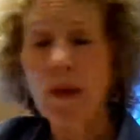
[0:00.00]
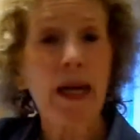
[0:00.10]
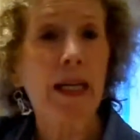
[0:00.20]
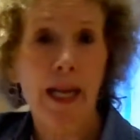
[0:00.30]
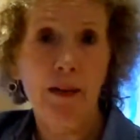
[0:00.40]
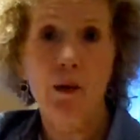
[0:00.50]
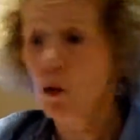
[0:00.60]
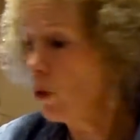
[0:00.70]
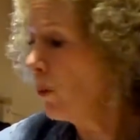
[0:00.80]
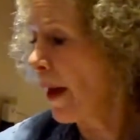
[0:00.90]
Anyhow, so
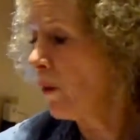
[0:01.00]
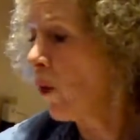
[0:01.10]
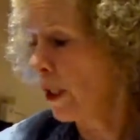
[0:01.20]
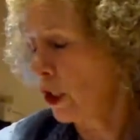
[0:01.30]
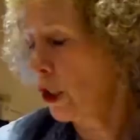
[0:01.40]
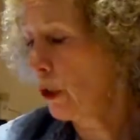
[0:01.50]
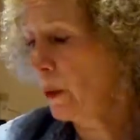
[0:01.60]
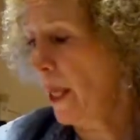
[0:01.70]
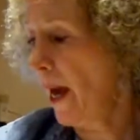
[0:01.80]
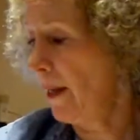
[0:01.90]
you may want to
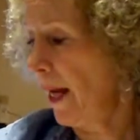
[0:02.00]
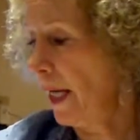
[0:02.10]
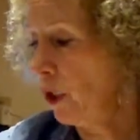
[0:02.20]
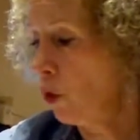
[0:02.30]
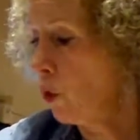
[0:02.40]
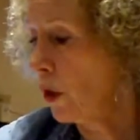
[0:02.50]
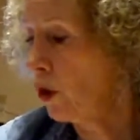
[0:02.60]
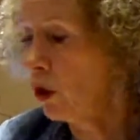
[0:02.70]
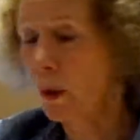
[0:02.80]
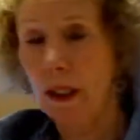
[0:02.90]
use that as you're
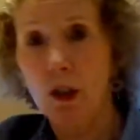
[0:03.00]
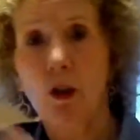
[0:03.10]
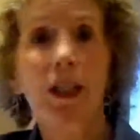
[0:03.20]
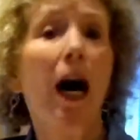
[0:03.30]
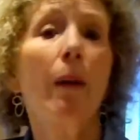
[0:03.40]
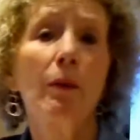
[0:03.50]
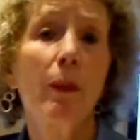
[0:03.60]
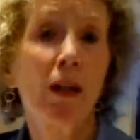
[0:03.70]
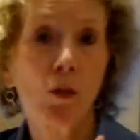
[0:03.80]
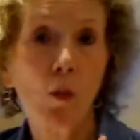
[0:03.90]
going to
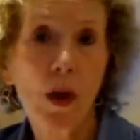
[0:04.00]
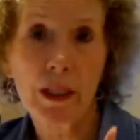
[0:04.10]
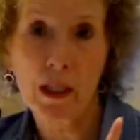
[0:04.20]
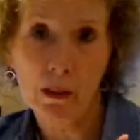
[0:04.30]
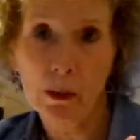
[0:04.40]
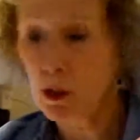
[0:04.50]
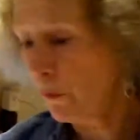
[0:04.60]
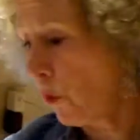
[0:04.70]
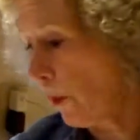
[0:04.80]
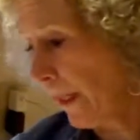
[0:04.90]
optimize one image
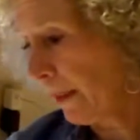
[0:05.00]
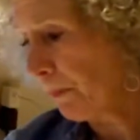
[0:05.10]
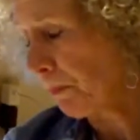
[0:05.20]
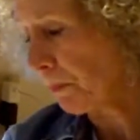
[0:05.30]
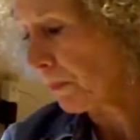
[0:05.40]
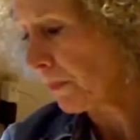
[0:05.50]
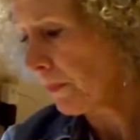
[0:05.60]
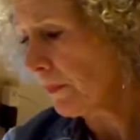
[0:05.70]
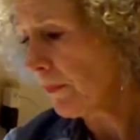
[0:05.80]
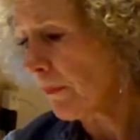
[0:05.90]
for me.
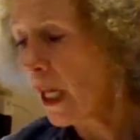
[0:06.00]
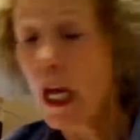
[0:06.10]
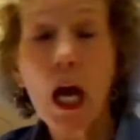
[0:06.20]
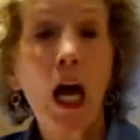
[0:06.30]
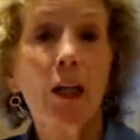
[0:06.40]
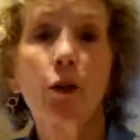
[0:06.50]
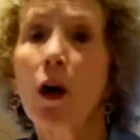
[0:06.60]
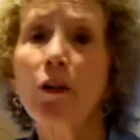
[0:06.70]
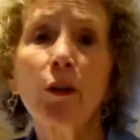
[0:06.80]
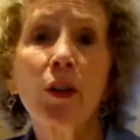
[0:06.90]
You're
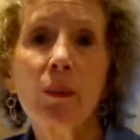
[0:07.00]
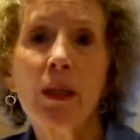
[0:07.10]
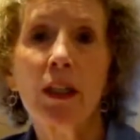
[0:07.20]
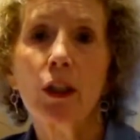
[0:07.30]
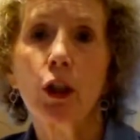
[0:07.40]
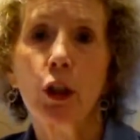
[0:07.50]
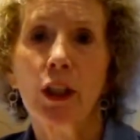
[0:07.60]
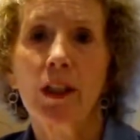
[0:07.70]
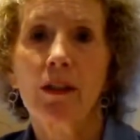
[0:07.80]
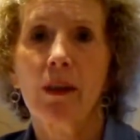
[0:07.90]
also going to be
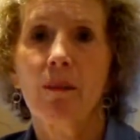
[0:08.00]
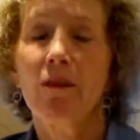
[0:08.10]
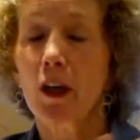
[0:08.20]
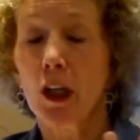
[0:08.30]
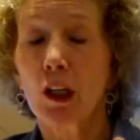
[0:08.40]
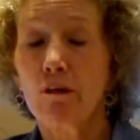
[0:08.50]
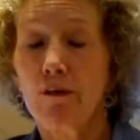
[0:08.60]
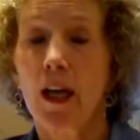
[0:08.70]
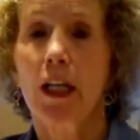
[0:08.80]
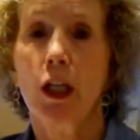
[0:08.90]
learning some very
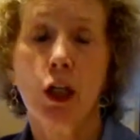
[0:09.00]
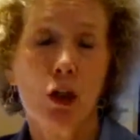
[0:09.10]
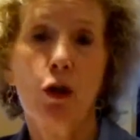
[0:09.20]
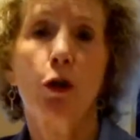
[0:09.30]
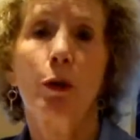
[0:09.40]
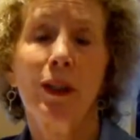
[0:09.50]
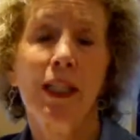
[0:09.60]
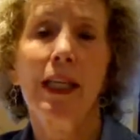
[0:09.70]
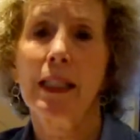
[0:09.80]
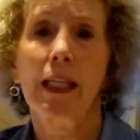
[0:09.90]
fun new
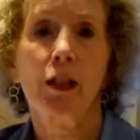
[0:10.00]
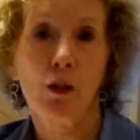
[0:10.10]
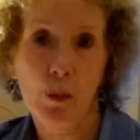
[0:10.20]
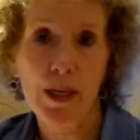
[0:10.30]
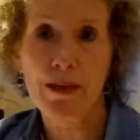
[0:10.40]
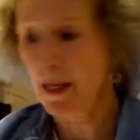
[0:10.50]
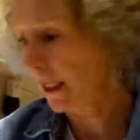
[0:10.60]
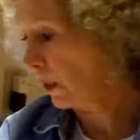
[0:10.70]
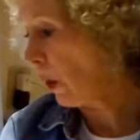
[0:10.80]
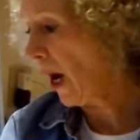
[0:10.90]
CSS3
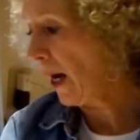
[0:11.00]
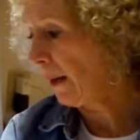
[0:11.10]
things,